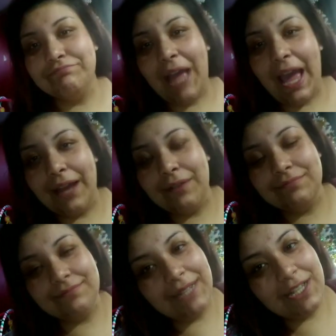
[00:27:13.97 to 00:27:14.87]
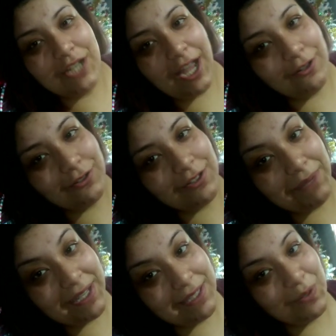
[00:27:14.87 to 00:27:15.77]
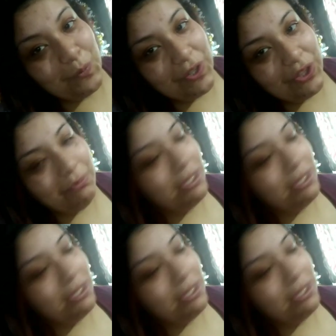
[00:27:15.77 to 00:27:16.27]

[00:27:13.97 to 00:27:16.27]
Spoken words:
had my son with